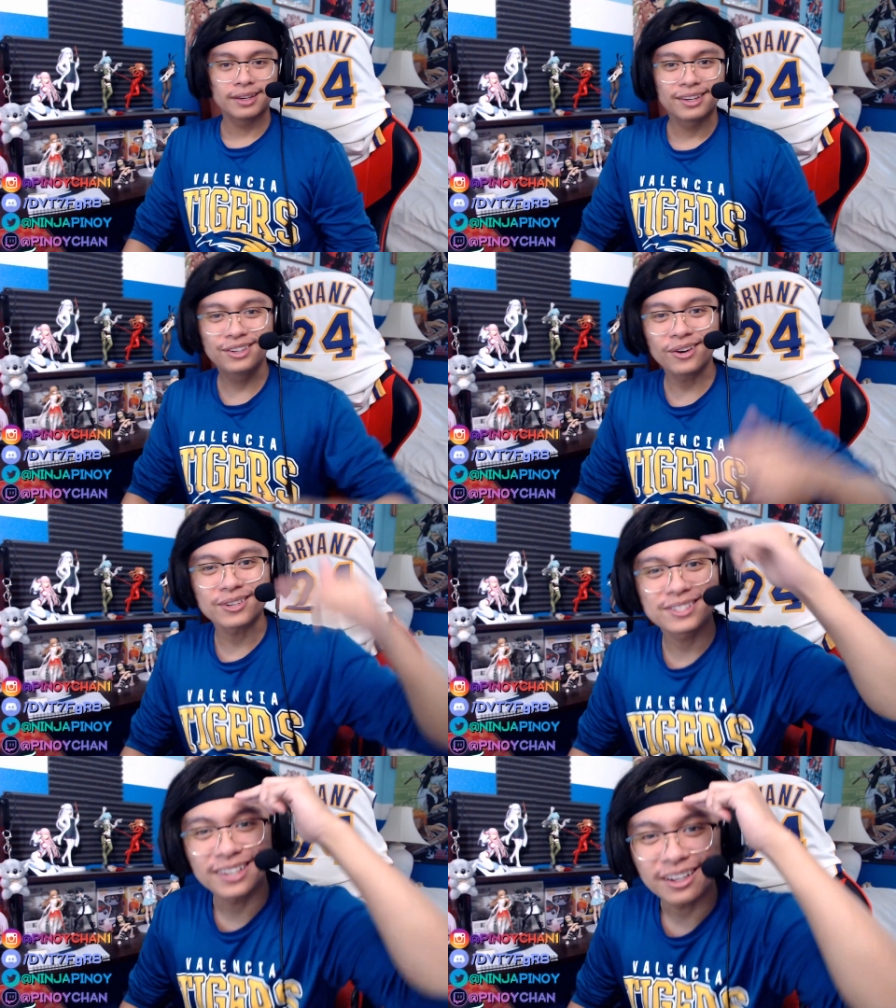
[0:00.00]
Yo,
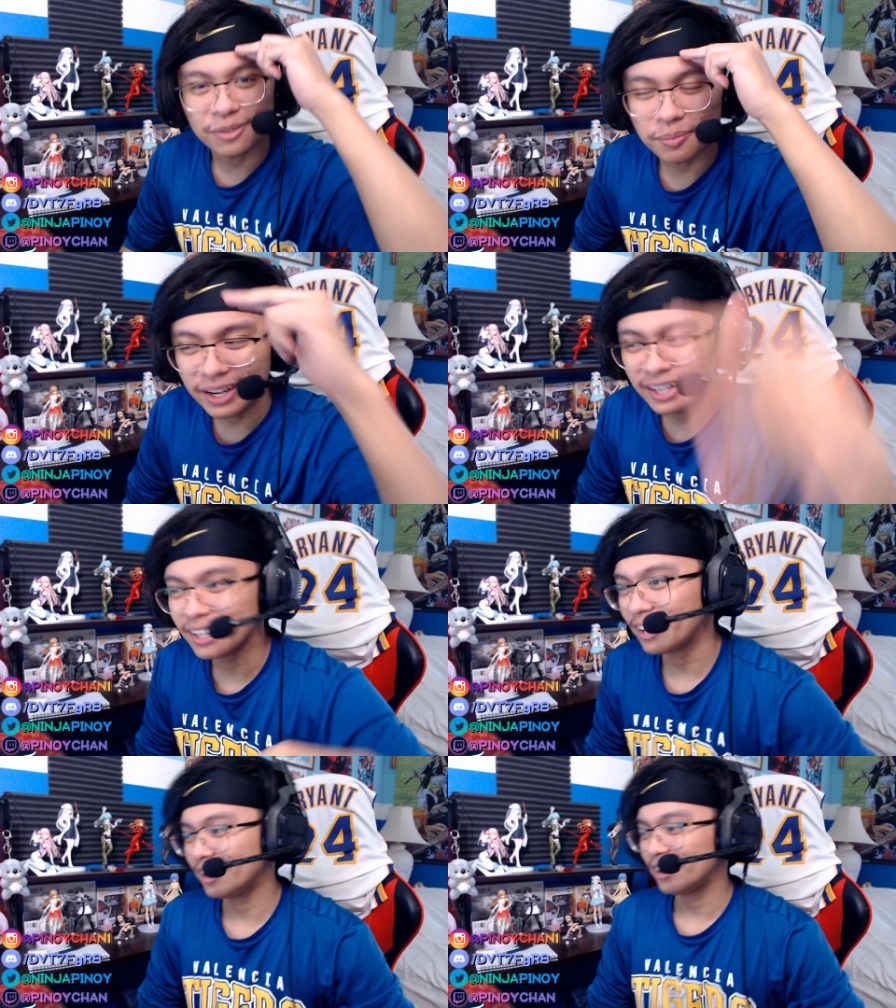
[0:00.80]
what's good, everybody?
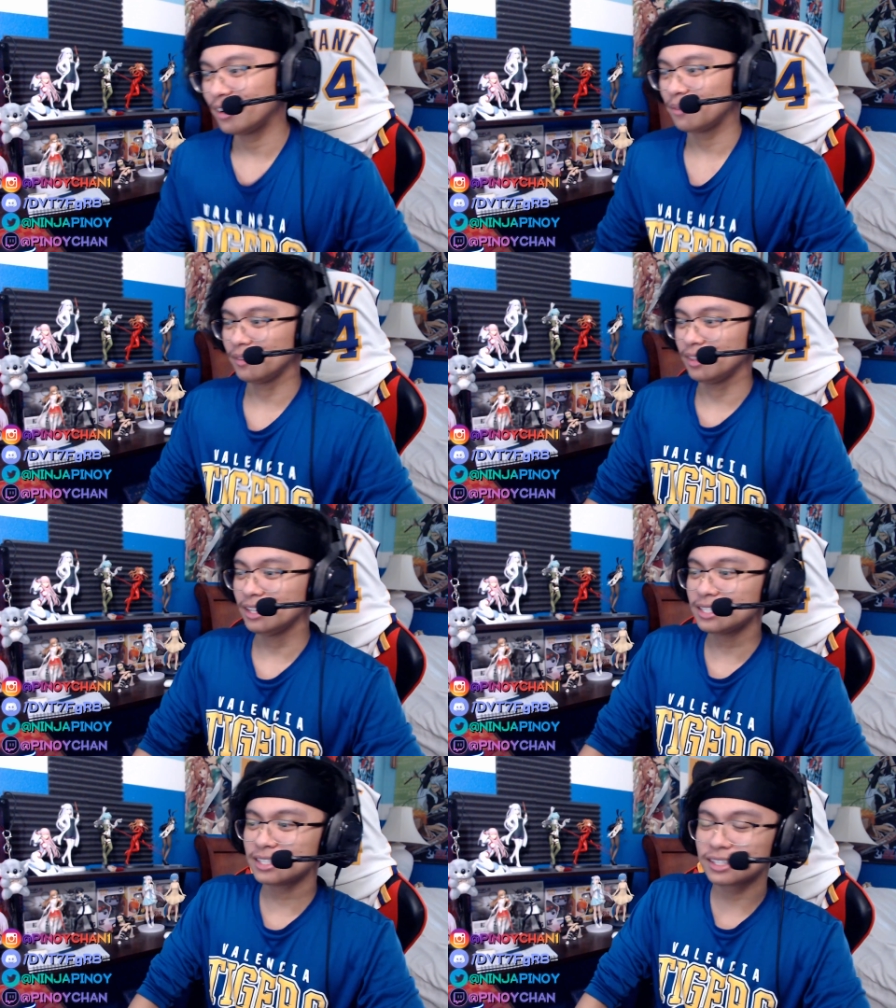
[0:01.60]

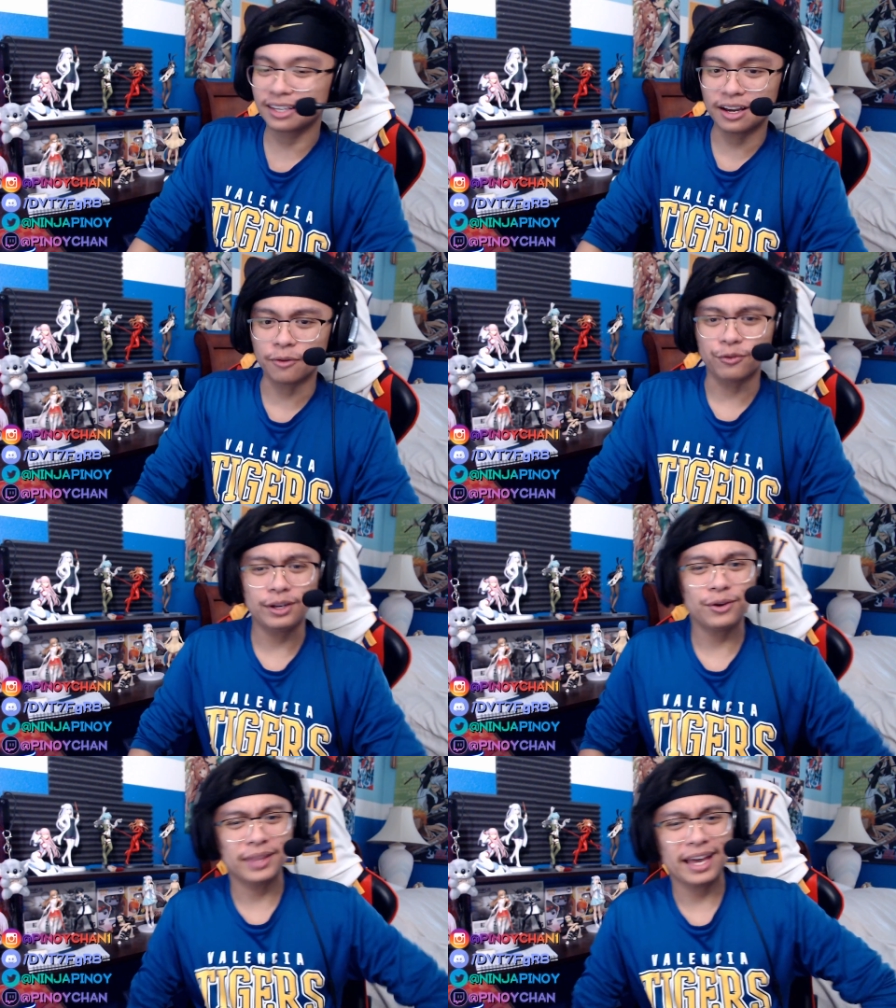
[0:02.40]
This is a
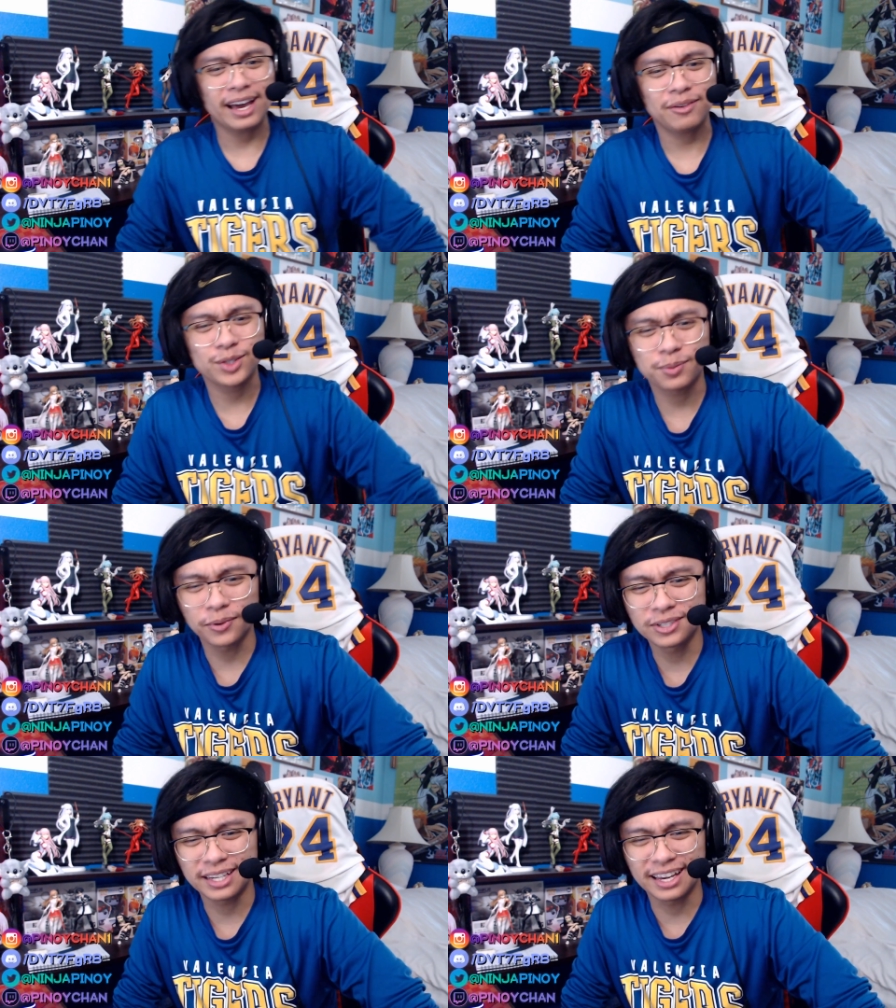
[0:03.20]
video that I was
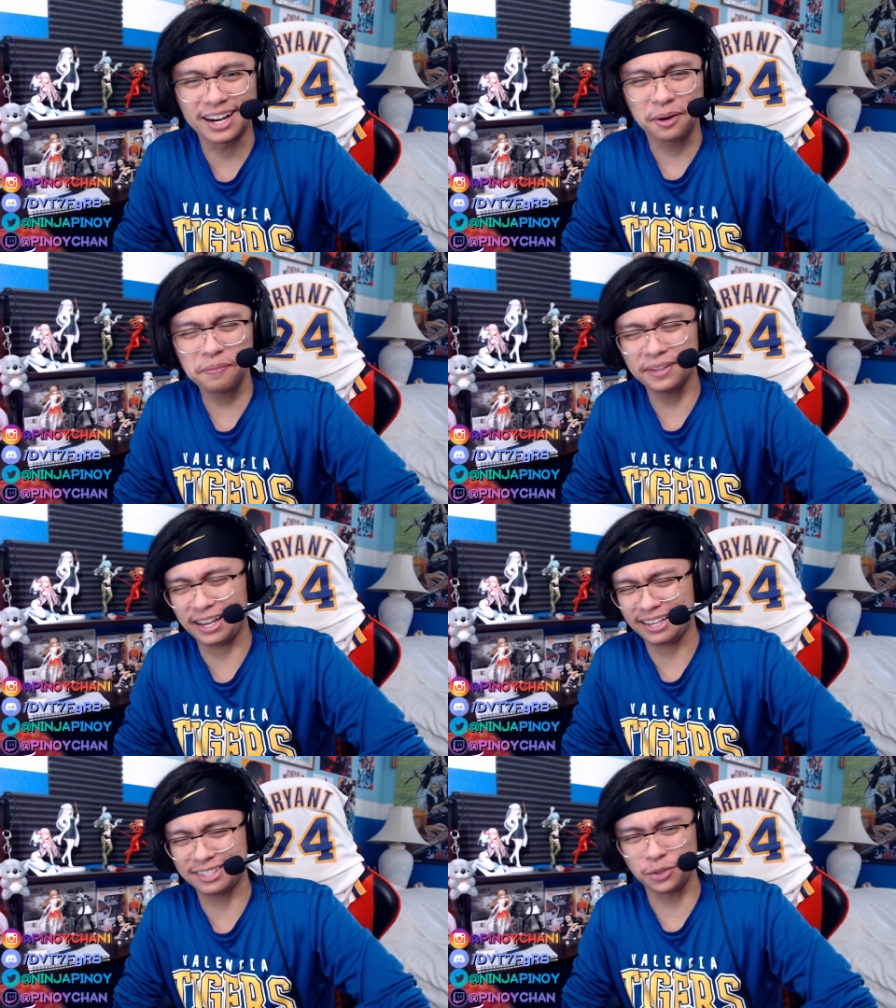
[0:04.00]
supposed to get up
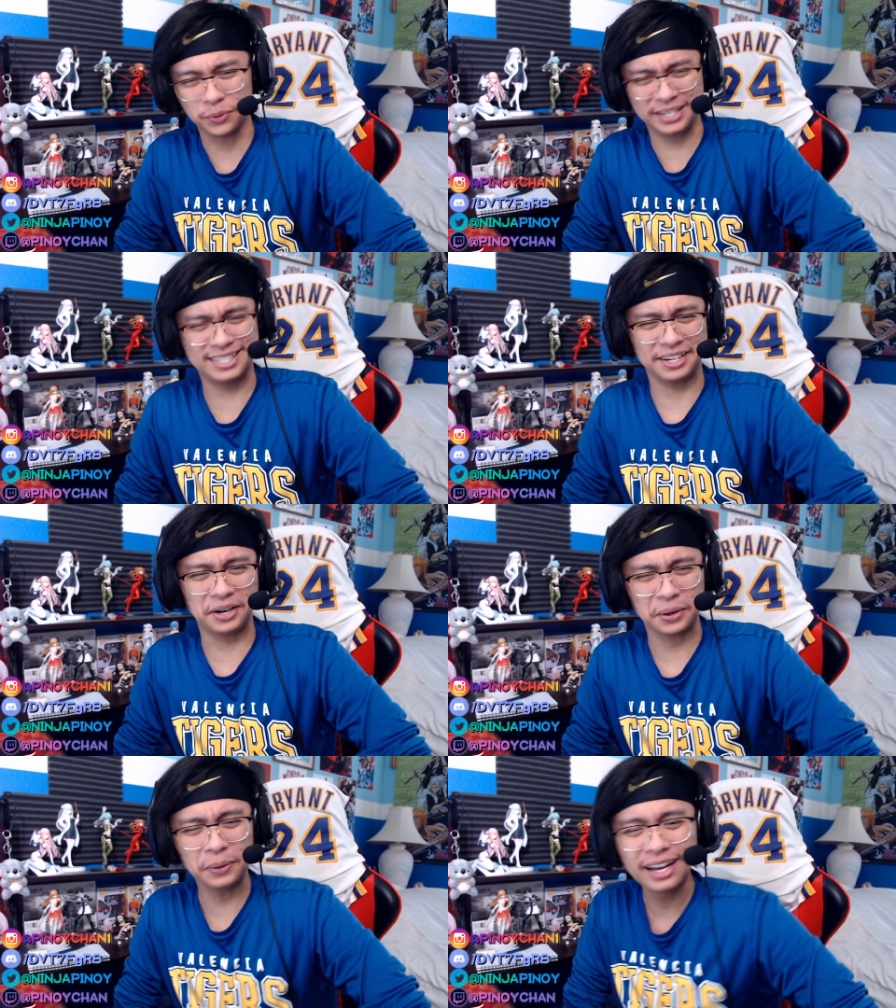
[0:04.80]
like 2 weeks
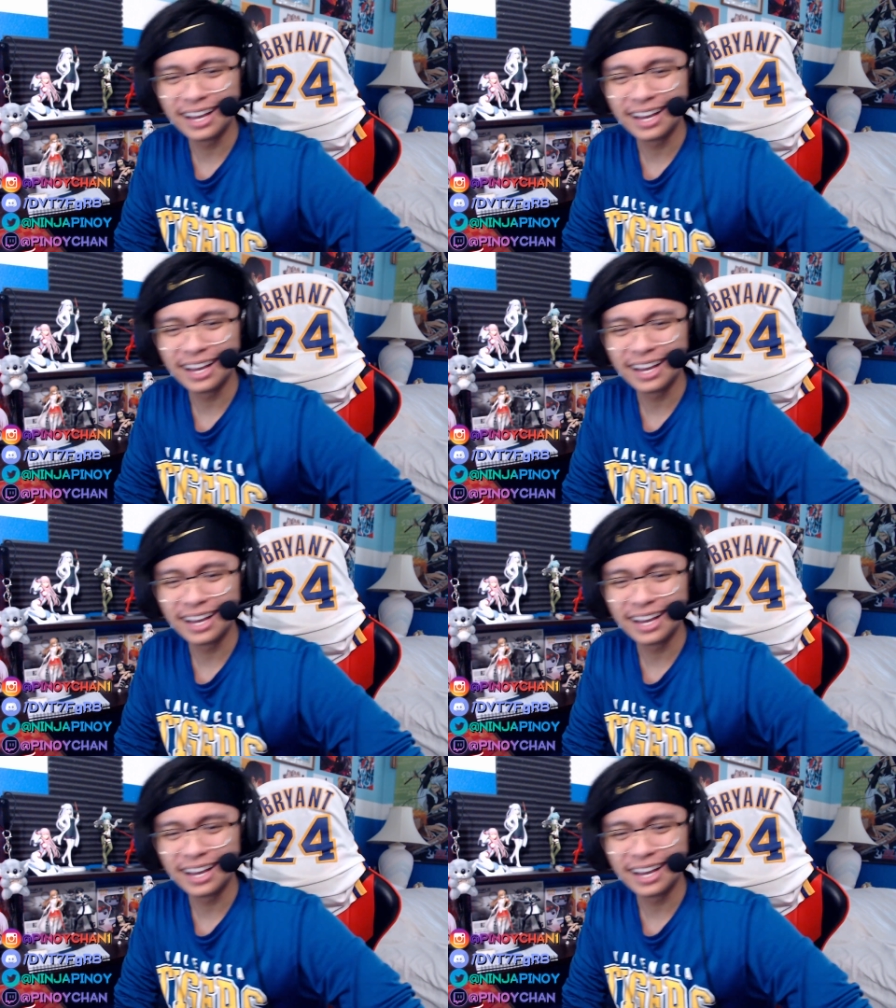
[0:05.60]
ago.